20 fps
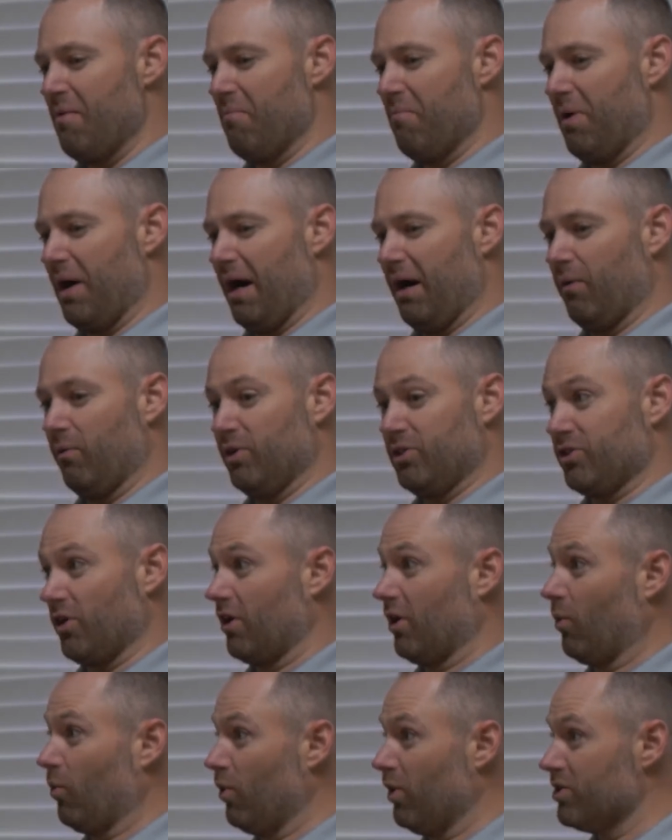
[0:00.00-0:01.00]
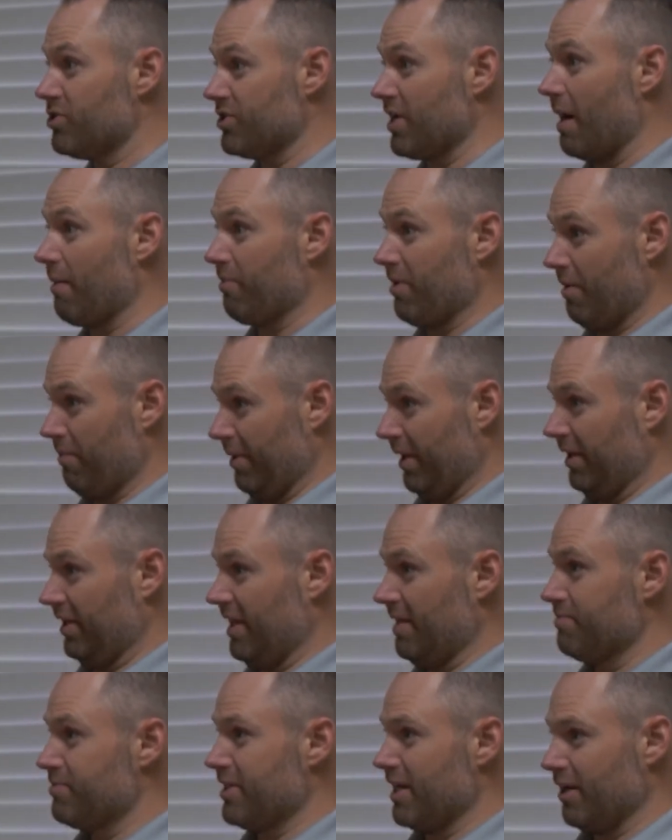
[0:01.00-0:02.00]
but we started a wood shop company,
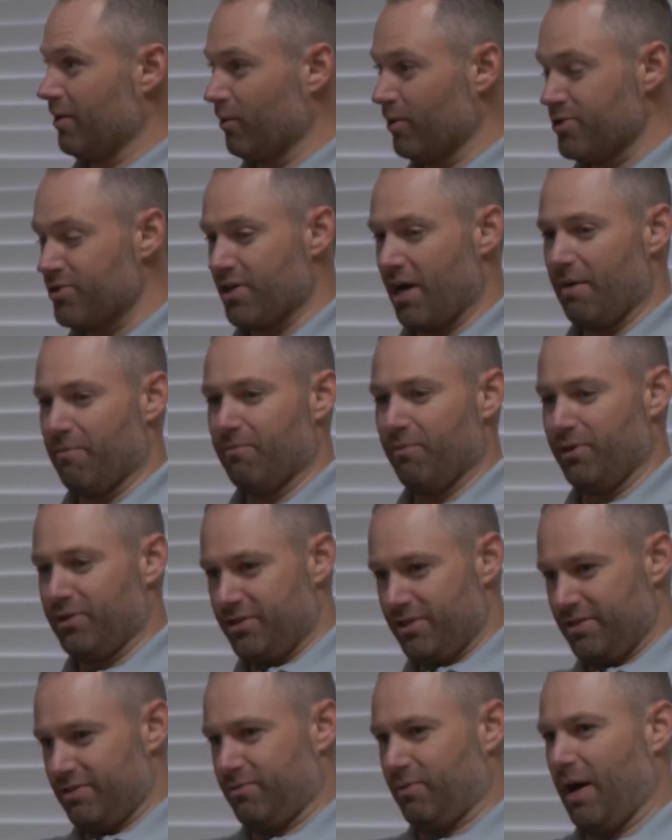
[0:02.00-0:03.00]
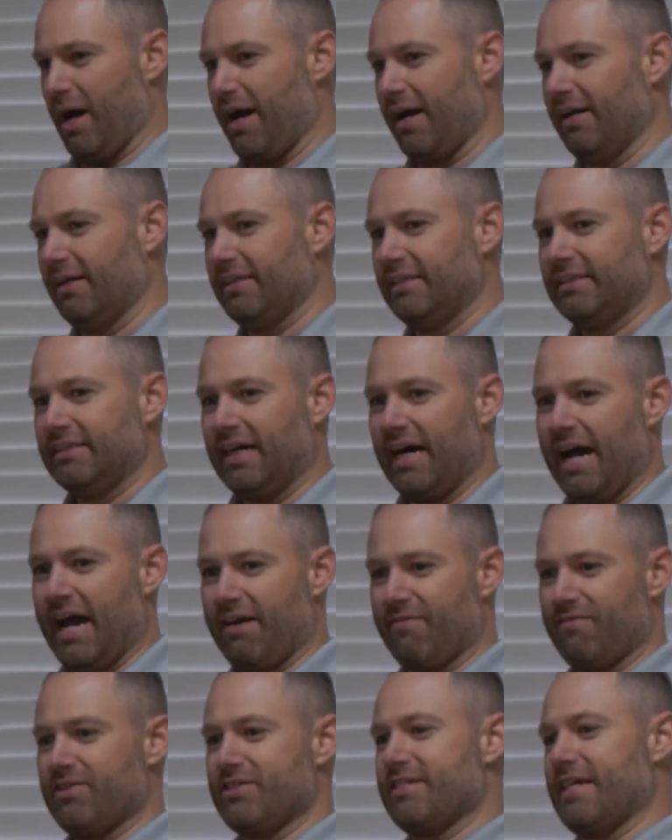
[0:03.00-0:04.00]
Keepsake Wood Shop, which is why I
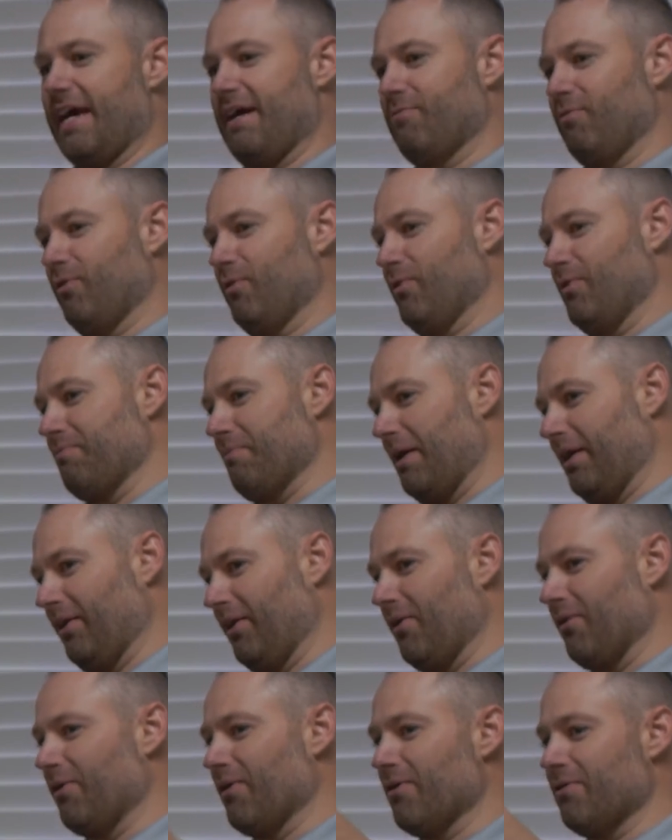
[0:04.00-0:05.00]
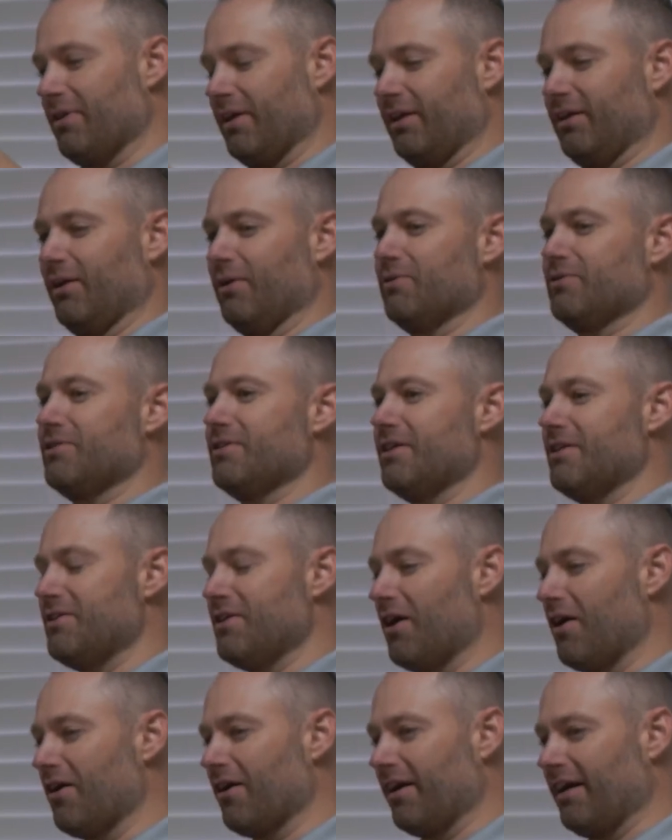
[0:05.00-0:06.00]
have this table with my logo that yeah. glows in the
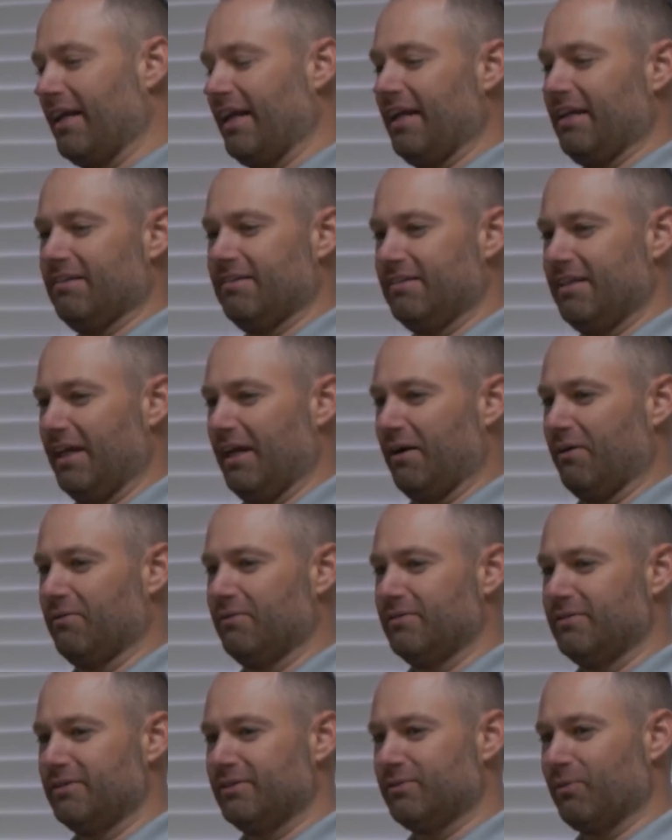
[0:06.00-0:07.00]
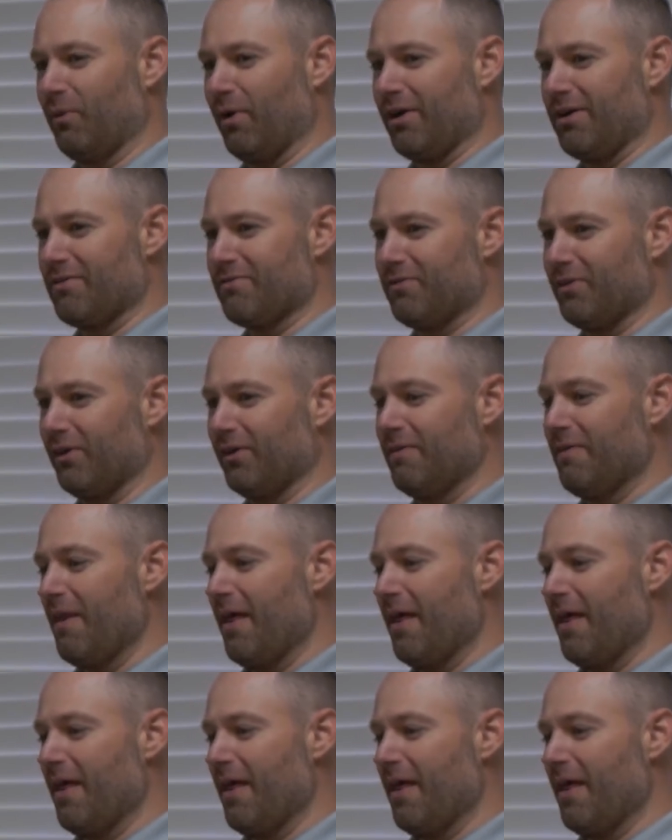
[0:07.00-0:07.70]
dark, and it, you know, it's wonderful.